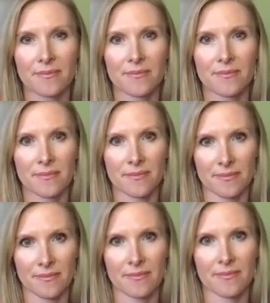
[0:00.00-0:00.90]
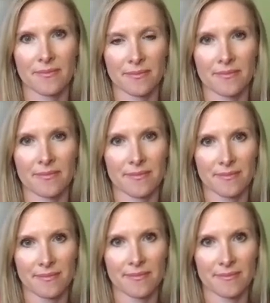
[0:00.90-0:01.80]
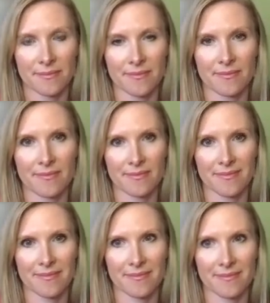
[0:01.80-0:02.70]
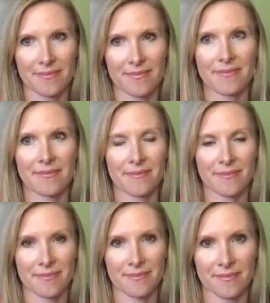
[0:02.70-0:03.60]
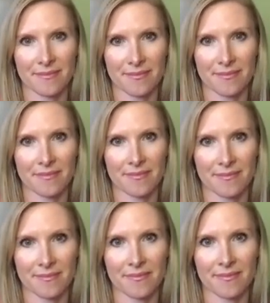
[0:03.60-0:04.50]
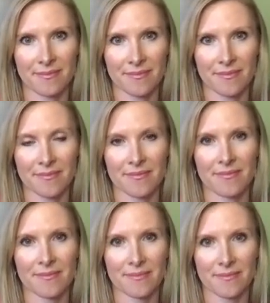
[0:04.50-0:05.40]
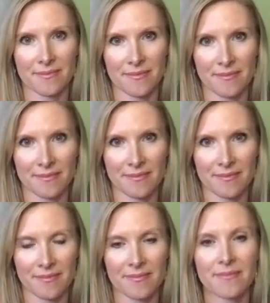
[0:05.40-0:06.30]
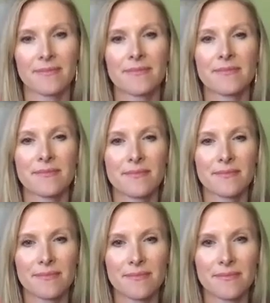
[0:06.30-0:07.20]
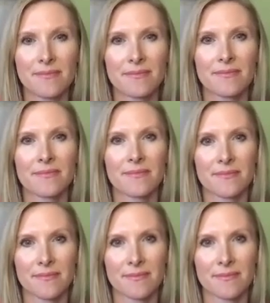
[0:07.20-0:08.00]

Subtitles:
(not speaking)